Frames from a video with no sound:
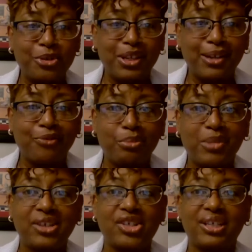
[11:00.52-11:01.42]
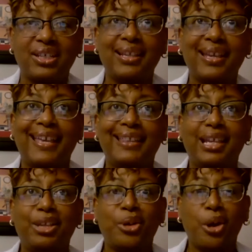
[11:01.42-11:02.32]
you the information, and
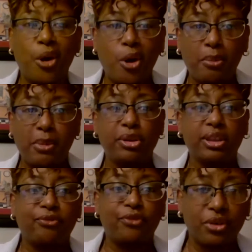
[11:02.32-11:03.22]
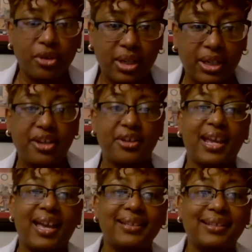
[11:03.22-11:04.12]
then you go home and put the folder under your
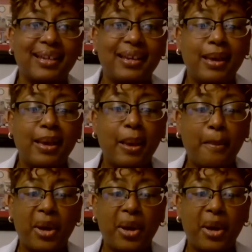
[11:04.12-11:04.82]
desk. Mm-hmm.